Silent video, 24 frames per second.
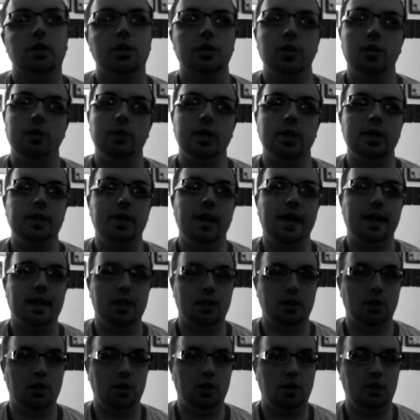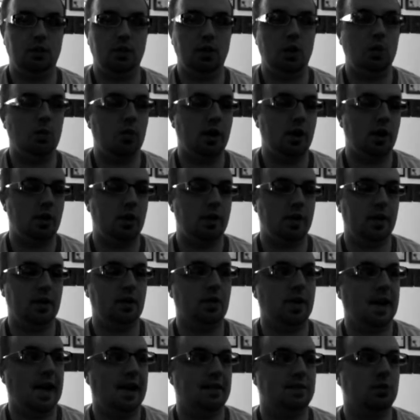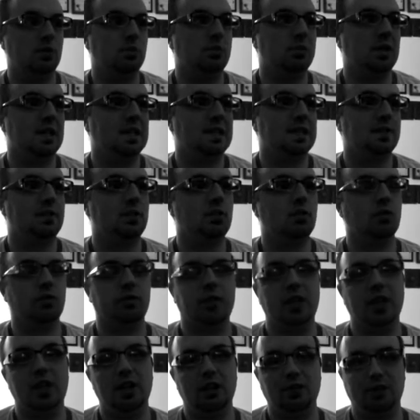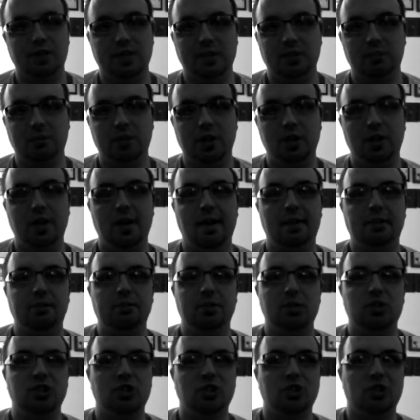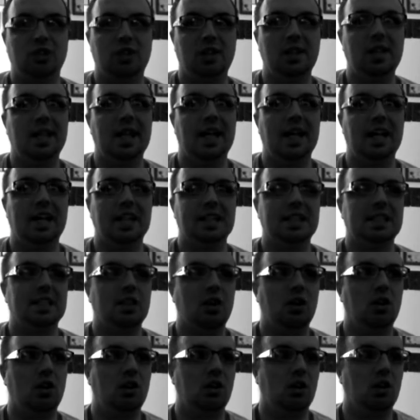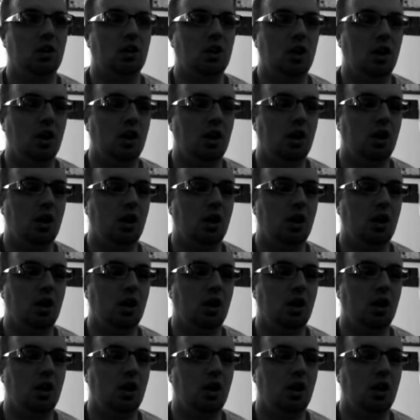don't need that, you don't want to do it, you don't have to. Plus, if you're reading for somebody, you have to make sure your clients are